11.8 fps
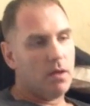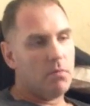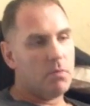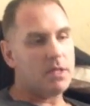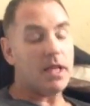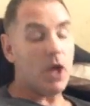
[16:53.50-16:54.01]

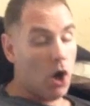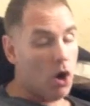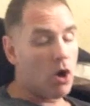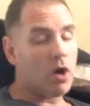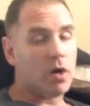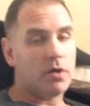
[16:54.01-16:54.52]
But they
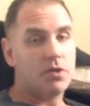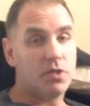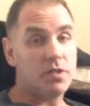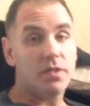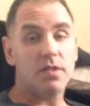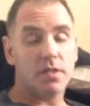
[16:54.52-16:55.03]
are
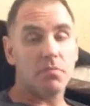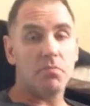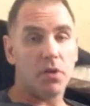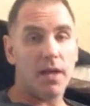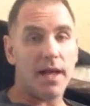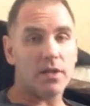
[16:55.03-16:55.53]
just as
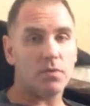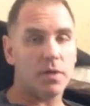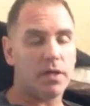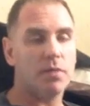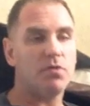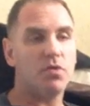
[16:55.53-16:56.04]
complex when
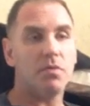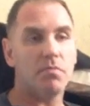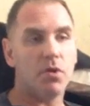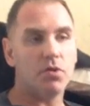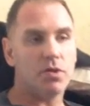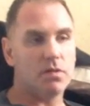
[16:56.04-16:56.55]
it comes to
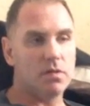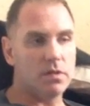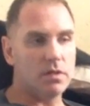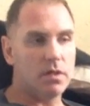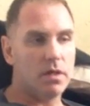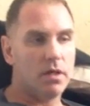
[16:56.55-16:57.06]
emotions